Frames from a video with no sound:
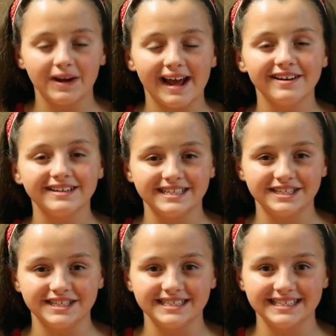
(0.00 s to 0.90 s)
When I
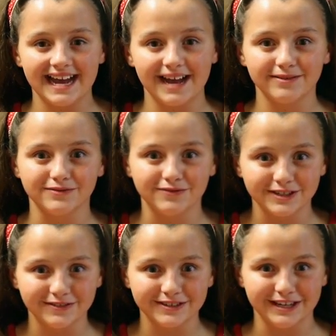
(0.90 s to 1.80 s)
auditioned, I was
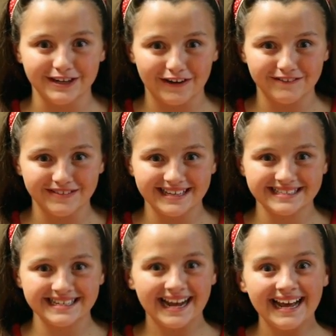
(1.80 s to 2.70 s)
really, really
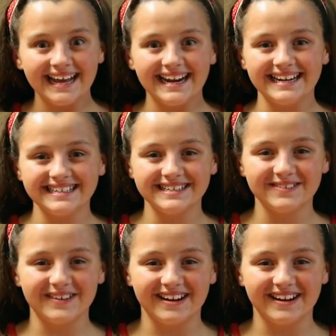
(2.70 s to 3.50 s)
nervous, and I didn't know